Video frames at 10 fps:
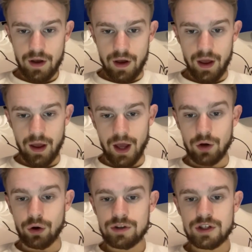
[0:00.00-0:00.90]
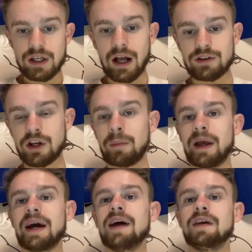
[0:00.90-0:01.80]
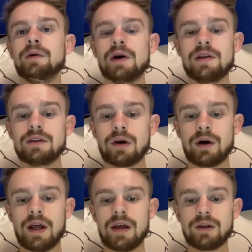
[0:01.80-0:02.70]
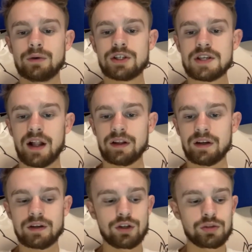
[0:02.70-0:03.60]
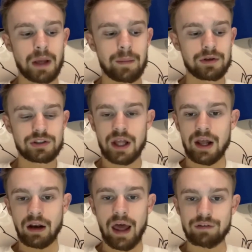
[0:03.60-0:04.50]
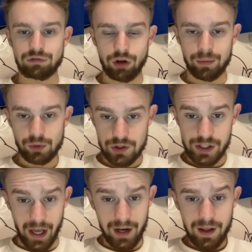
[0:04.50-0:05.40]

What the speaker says: according to Calcio Mercato, those Italian newspapers there, and Everton rumours once again.